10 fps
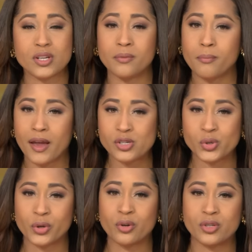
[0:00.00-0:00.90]
and make
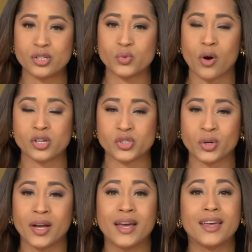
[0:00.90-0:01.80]
sure your dishwasher
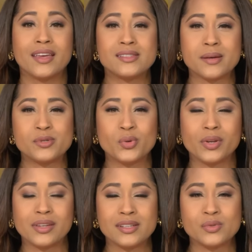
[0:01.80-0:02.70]
gets up to at
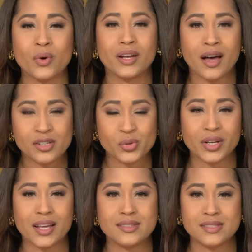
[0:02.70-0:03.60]
least
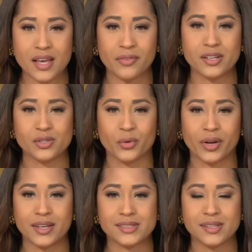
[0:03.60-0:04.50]
170
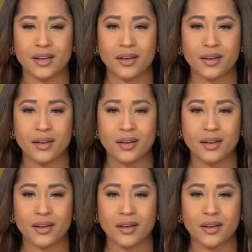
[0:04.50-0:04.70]
degrees.